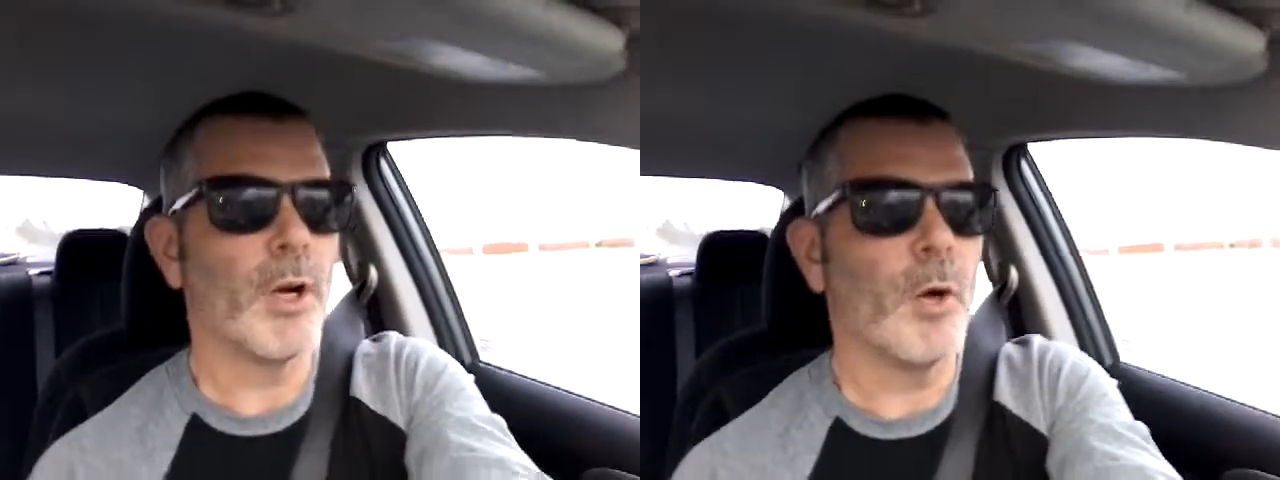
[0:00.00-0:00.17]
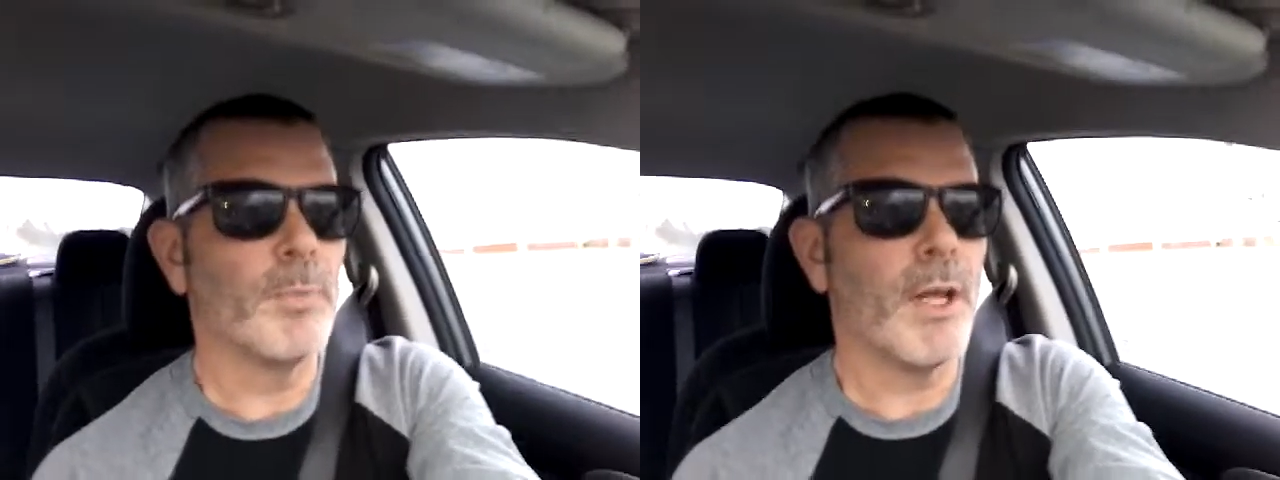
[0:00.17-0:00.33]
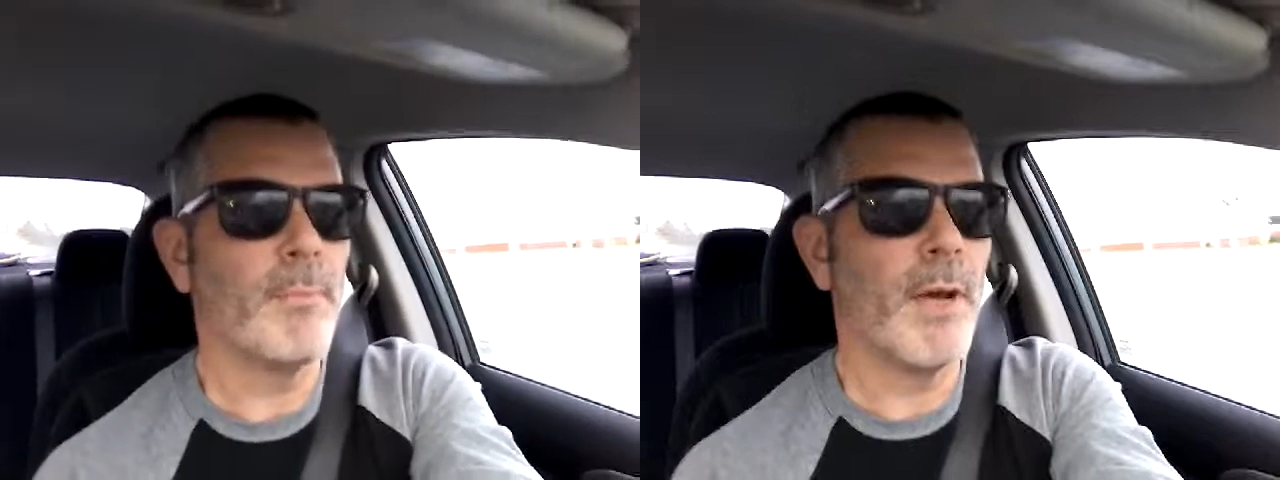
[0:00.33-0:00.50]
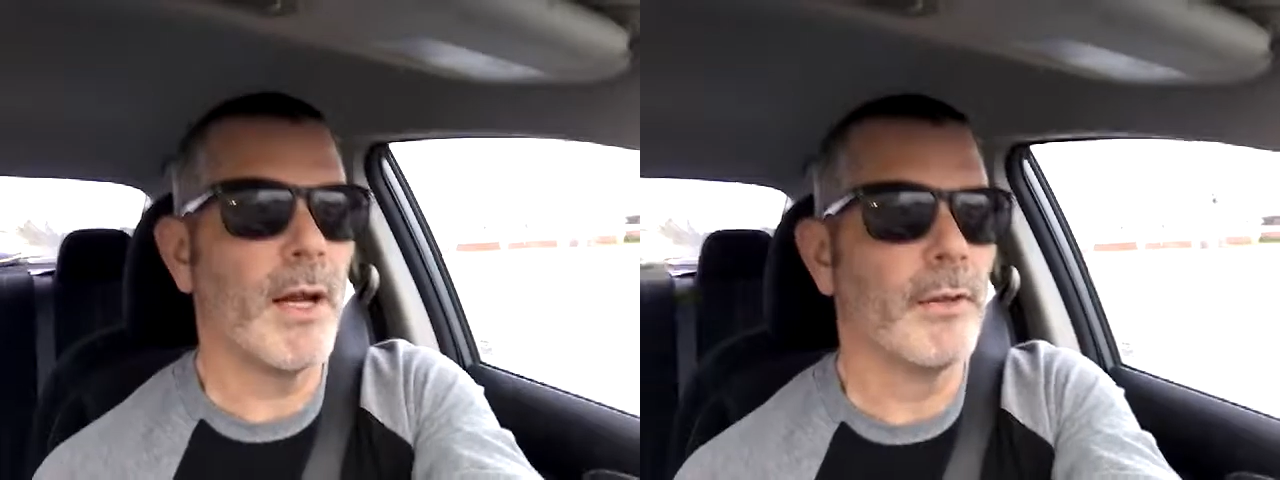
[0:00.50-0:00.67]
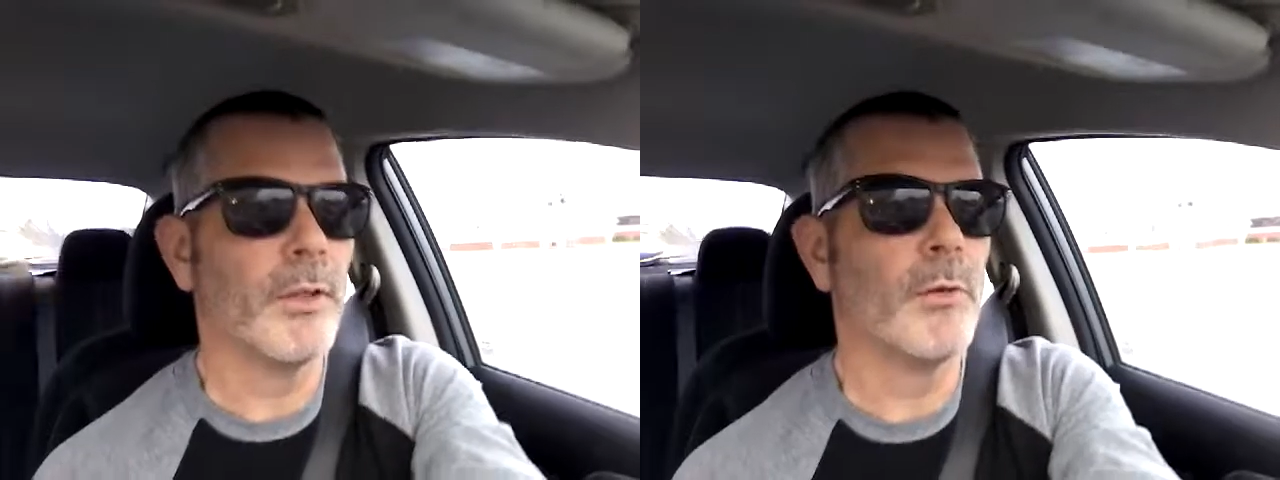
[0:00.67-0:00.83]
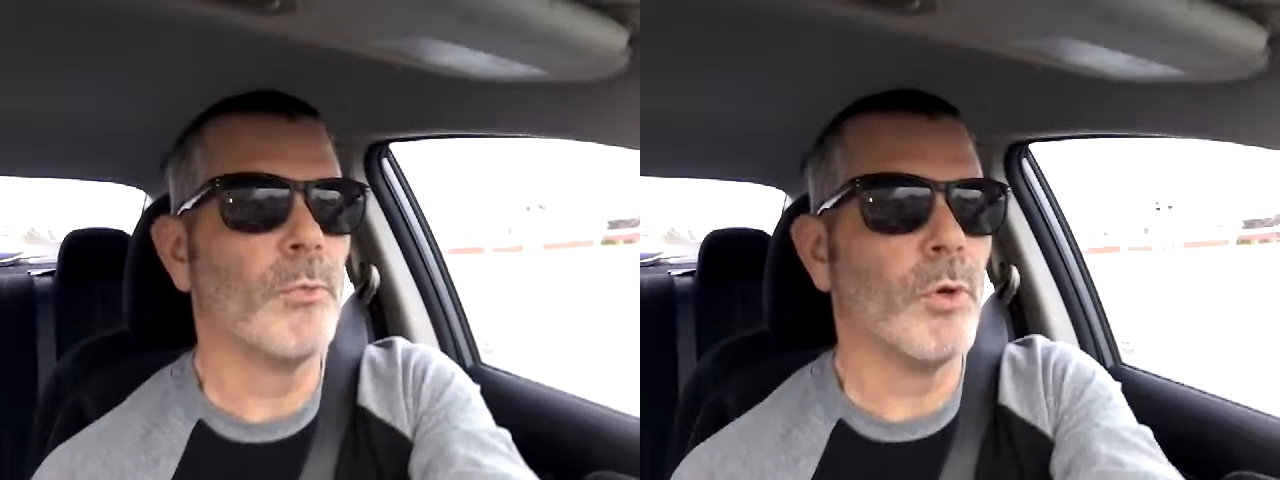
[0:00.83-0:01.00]
I hope that made it a
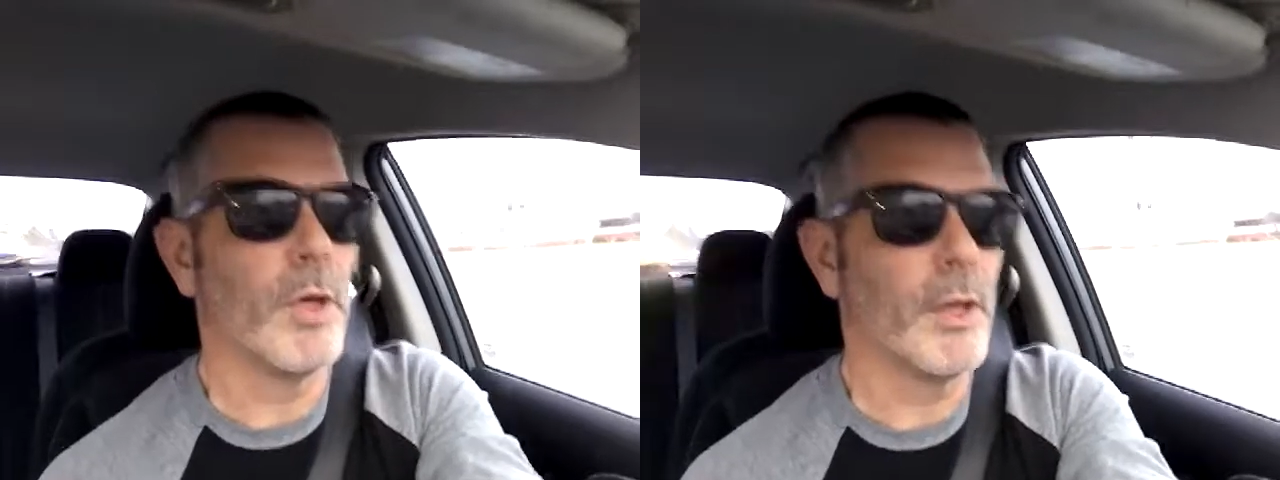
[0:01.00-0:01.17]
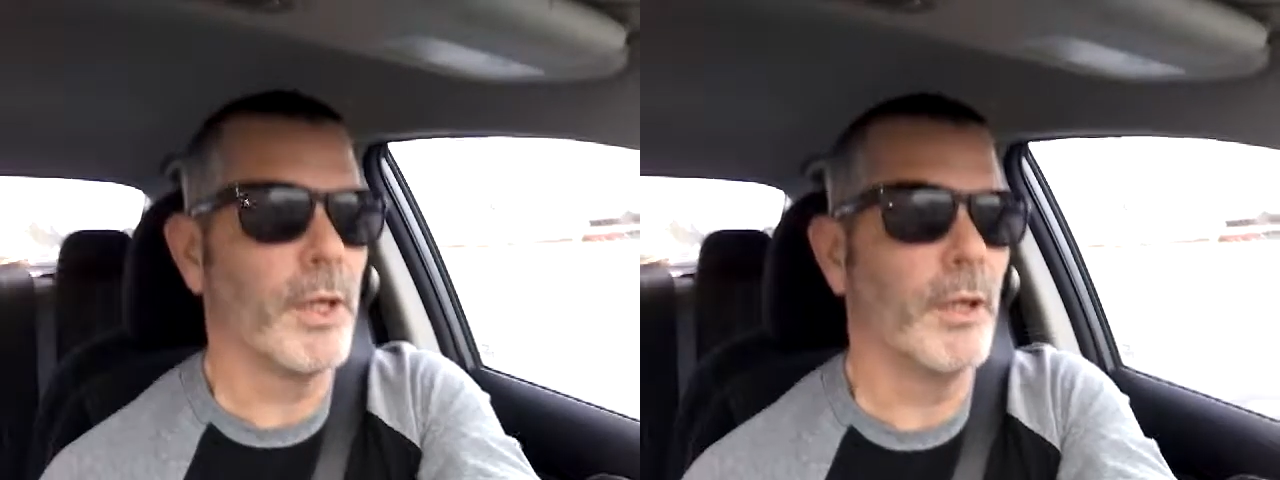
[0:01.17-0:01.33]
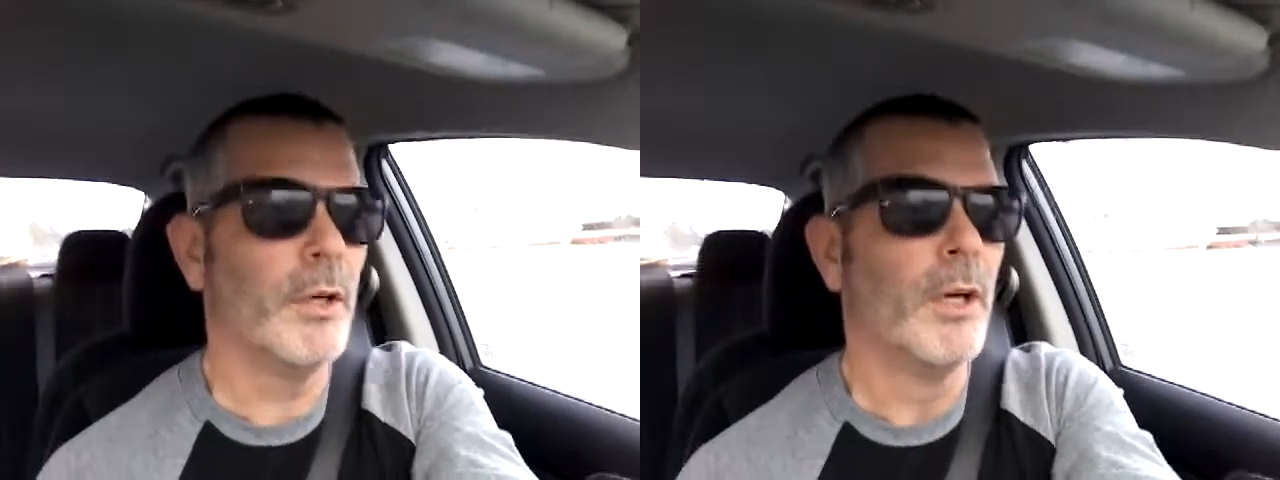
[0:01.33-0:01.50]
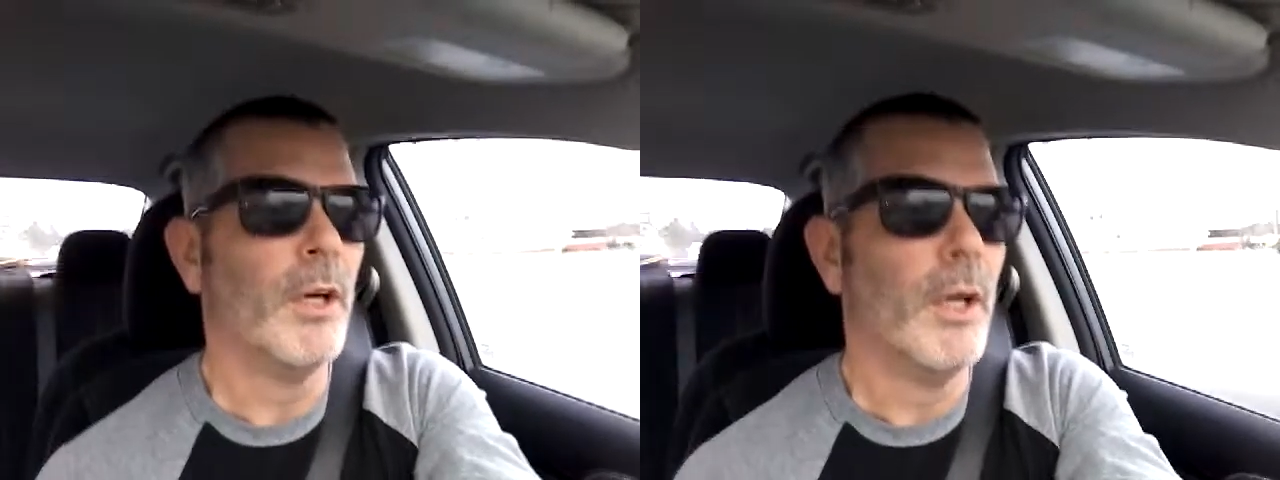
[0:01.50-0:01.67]
little more clear.